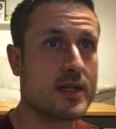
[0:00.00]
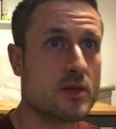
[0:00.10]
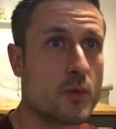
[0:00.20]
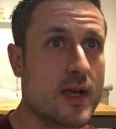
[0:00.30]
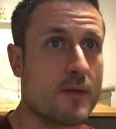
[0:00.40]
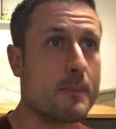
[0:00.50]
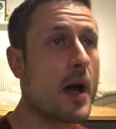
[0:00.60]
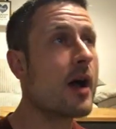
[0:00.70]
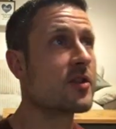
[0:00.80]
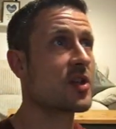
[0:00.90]
So we have
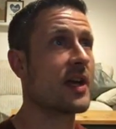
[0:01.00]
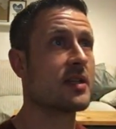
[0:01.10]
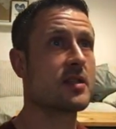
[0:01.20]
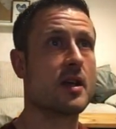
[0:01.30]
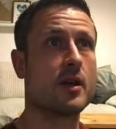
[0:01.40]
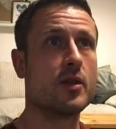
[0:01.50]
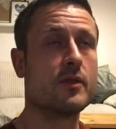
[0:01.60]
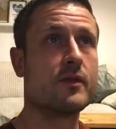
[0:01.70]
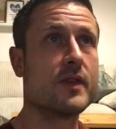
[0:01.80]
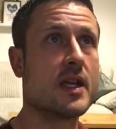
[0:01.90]
purchased our new
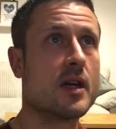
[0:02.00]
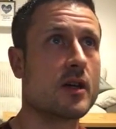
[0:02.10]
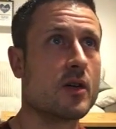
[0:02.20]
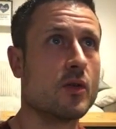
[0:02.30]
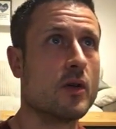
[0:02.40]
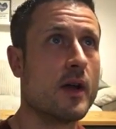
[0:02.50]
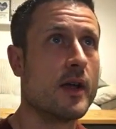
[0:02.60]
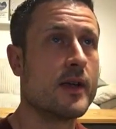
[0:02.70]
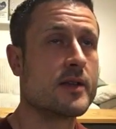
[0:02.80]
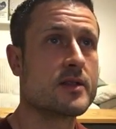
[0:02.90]
vehicle.
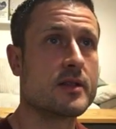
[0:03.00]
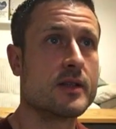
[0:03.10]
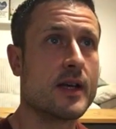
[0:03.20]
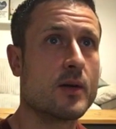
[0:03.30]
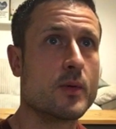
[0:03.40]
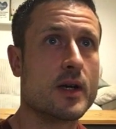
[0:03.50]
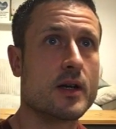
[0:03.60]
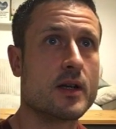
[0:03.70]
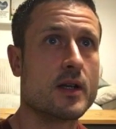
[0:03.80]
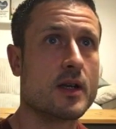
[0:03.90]
So now we are
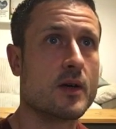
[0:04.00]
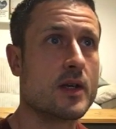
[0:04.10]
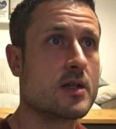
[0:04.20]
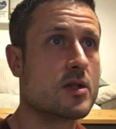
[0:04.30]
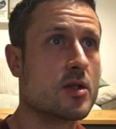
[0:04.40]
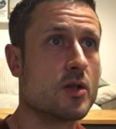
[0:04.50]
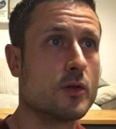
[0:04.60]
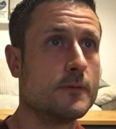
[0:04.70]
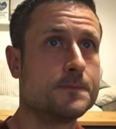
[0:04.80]
going to go into